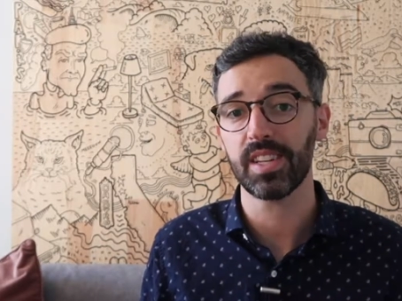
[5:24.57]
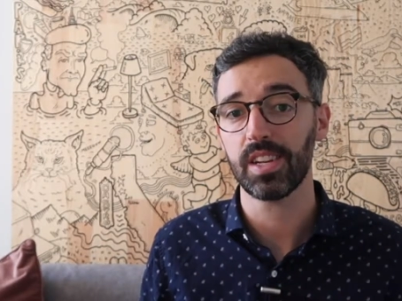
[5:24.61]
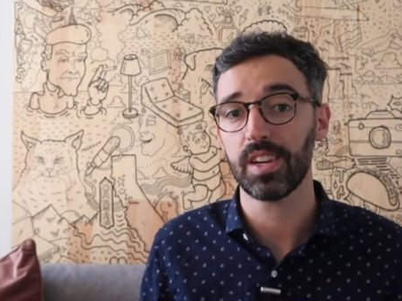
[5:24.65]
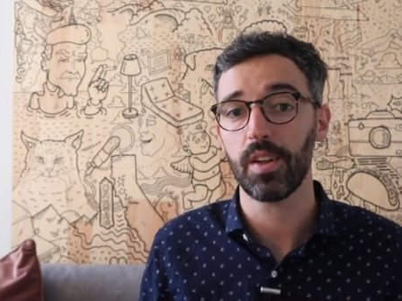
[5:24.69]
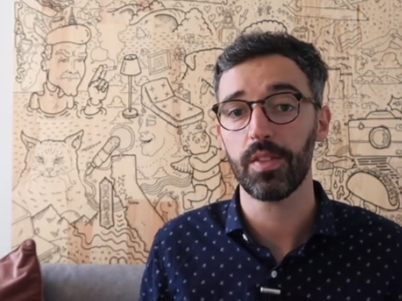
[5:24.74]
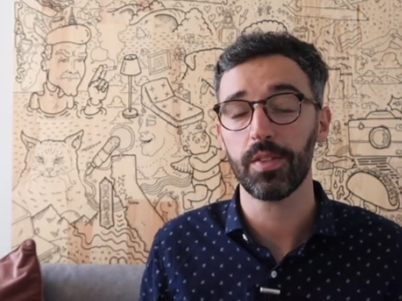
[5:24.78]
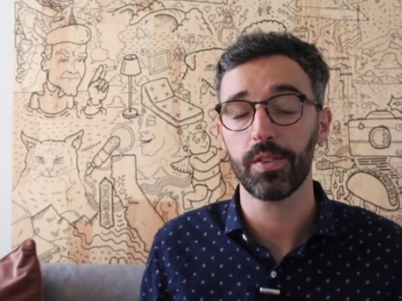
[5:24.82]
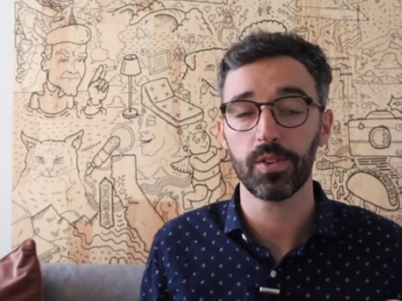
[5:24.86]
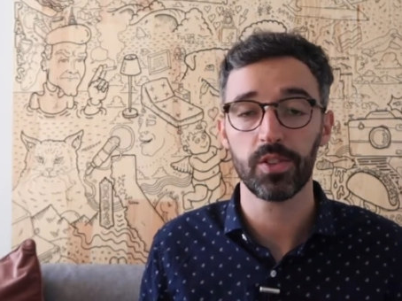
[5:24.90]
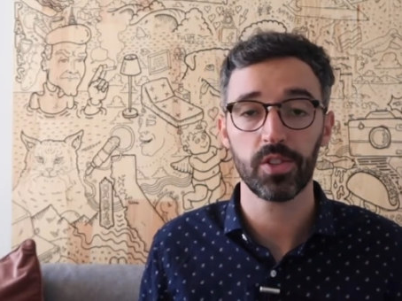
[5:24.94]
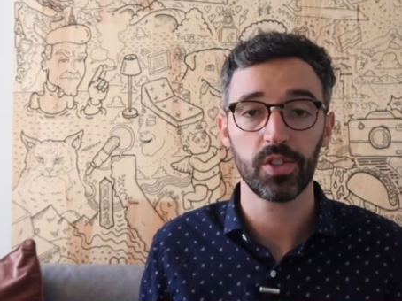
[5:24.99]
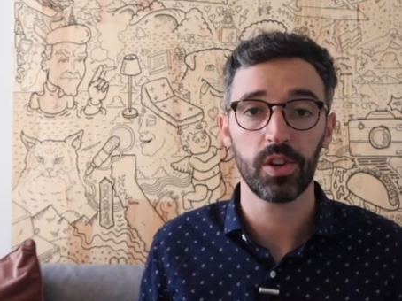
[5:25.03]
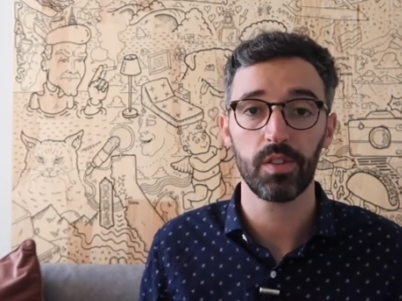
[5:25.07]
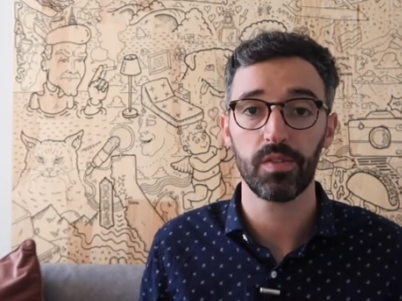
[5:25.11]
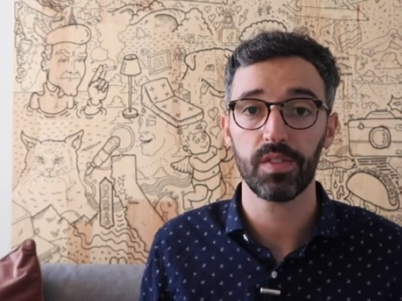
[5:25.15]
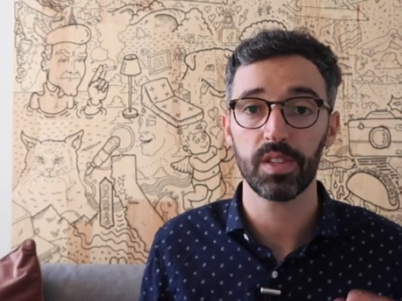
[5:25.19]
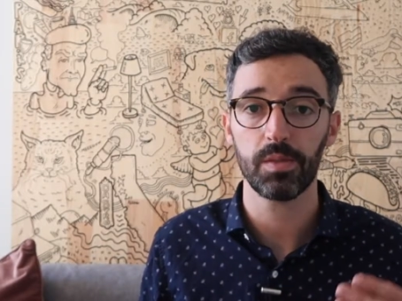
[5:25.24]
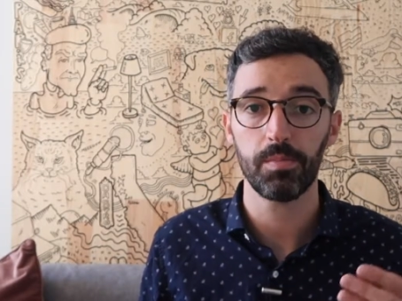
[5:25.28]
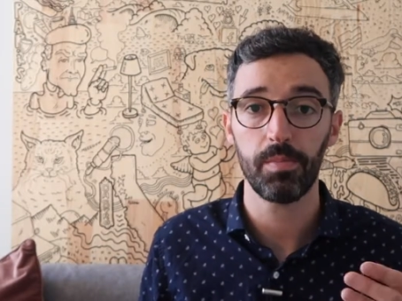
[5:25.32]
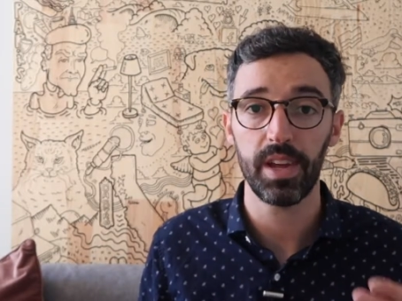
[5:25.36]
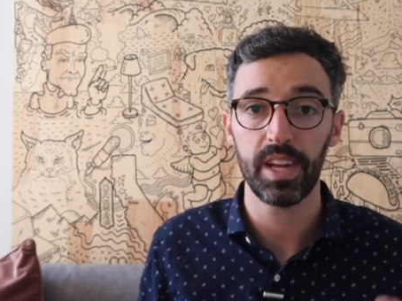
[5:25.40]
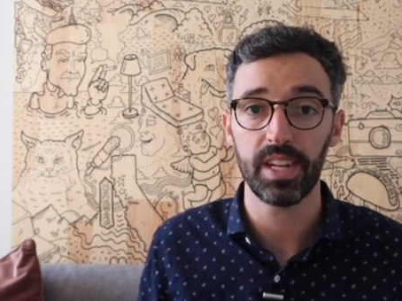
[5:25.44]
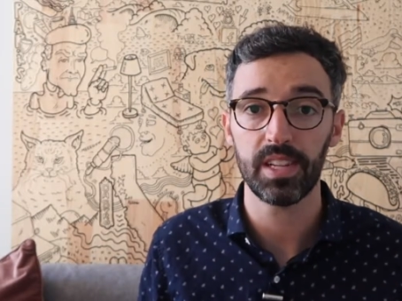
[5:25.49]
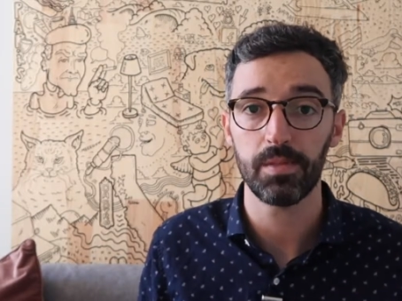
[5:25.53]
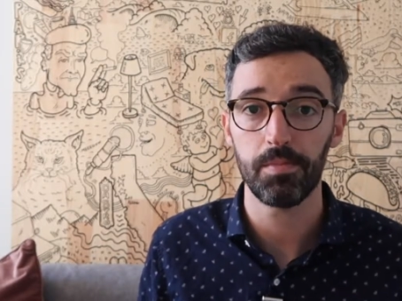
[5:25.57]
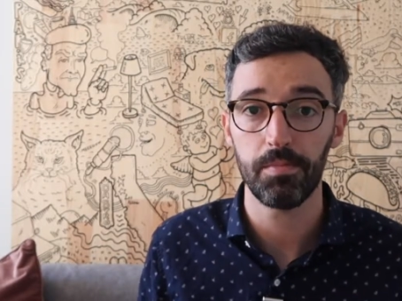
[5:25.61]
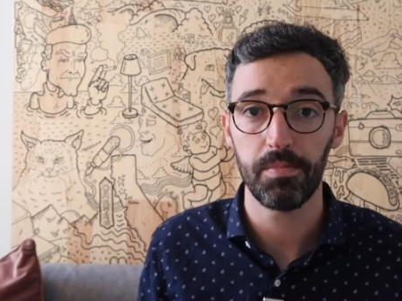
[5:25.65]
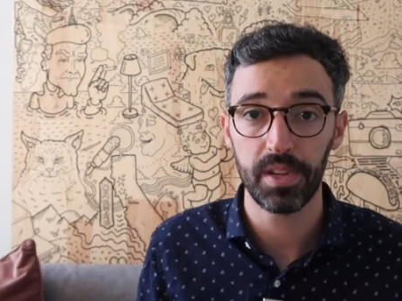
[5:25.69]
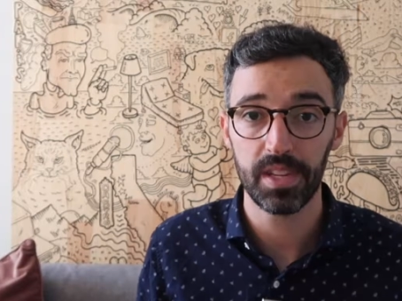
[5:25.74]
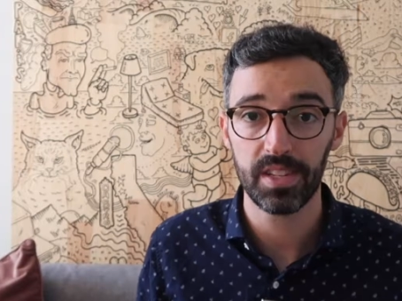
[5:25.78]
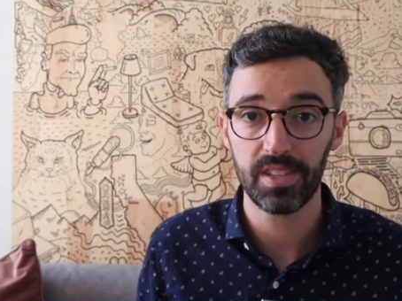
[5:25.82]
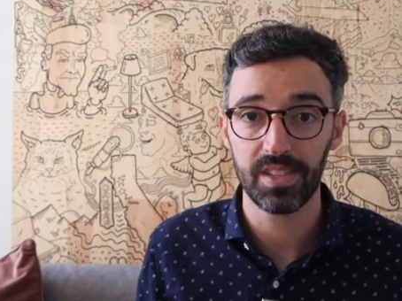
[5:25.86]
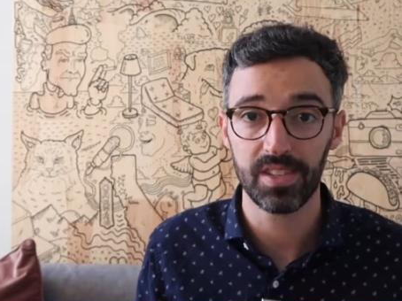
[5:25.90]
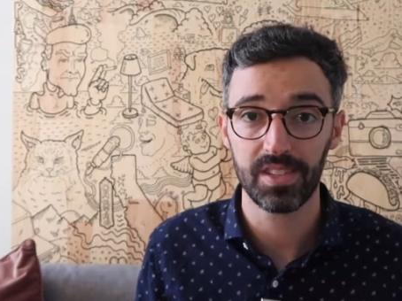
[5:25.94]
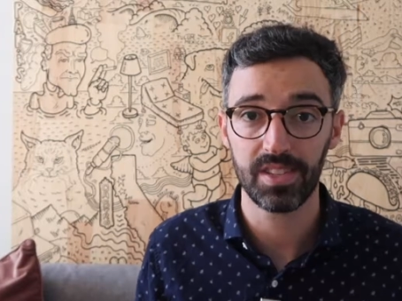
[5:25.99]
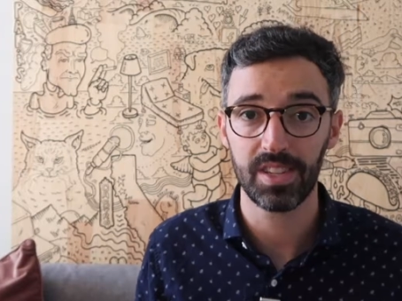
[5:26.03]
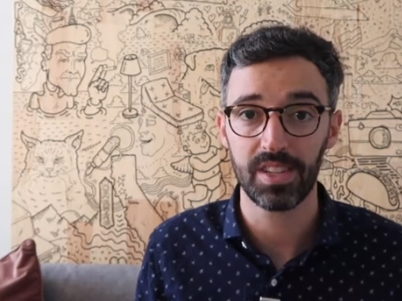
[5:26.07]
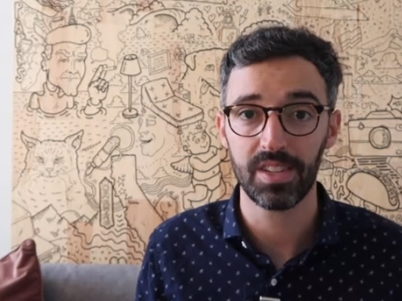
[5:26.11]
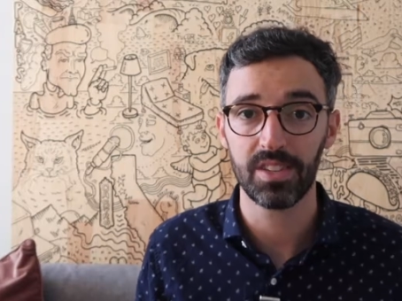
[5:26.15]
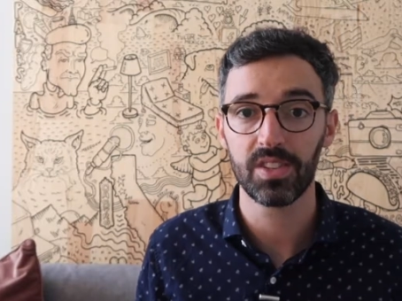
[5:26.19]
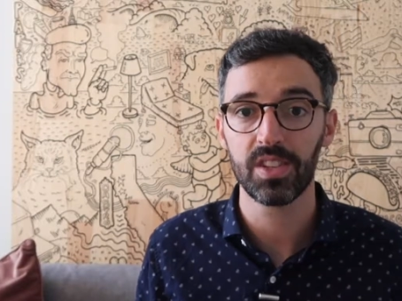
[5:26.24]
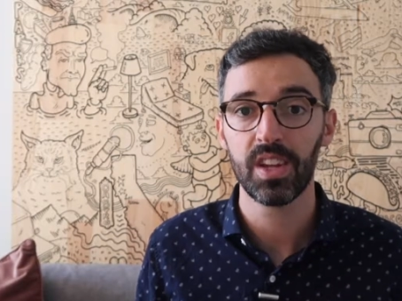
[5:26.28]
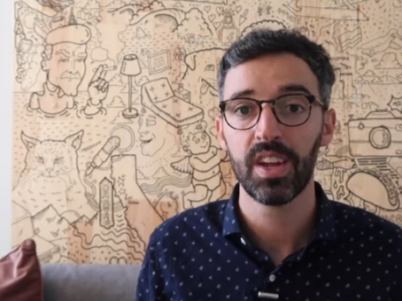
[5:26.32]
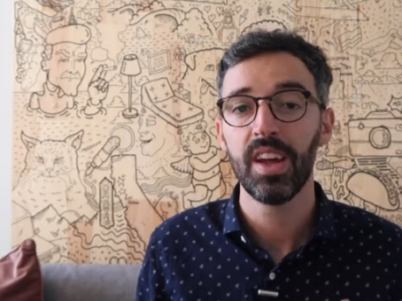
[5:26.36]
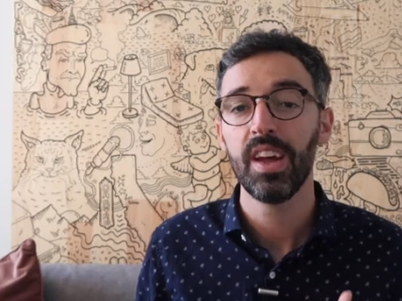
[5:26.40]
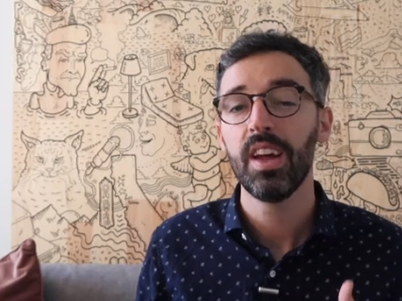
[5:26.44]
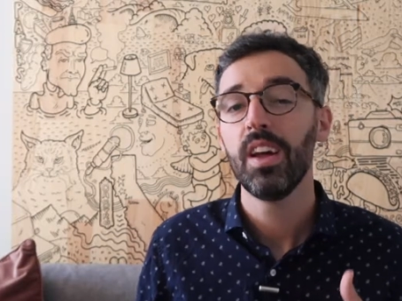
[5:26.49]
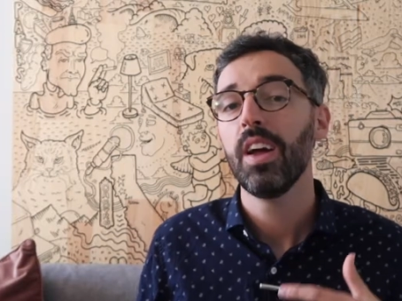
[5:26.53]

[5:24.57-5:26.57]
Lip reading: than other service-based businesses.